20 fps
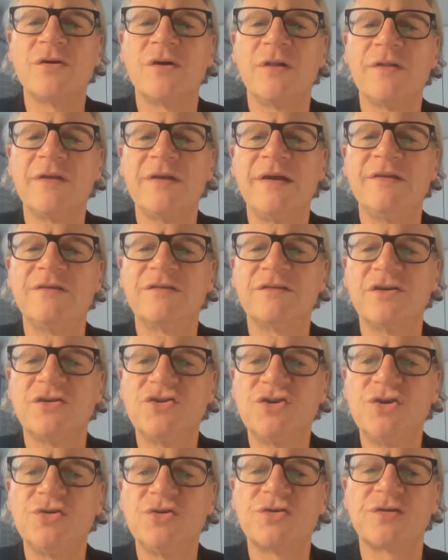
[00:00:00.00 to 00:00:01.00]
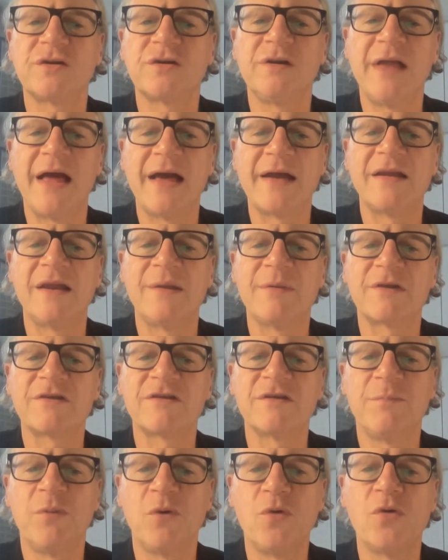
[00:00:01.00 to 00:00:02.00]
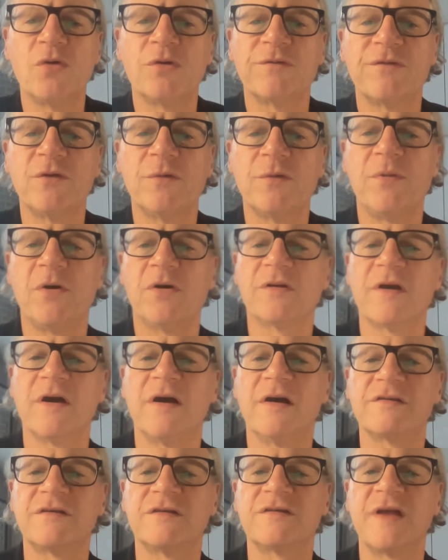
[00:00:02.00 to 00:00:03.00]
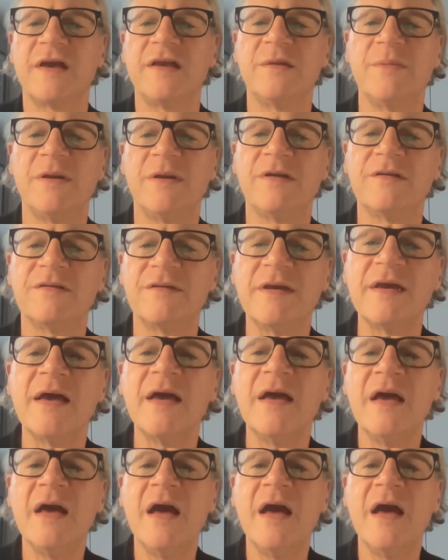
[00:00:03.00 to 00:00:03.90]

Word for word: got the institutional academic support for your podcast sustainability.